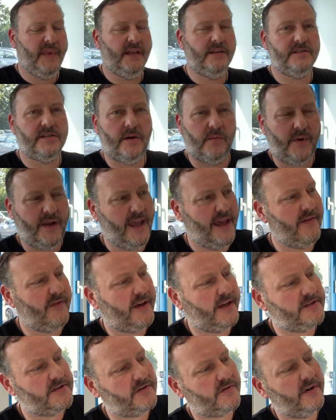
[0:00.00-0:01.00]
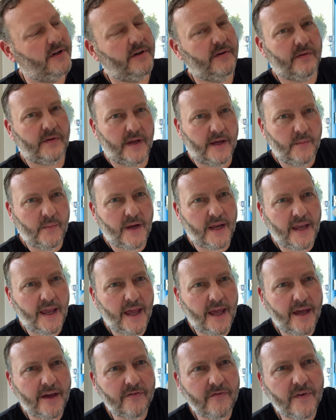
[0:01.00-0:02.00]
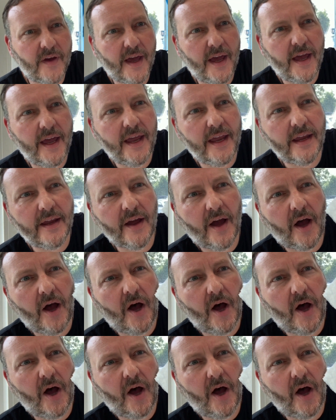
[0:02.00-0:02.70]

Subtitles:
So we have our screw and we have a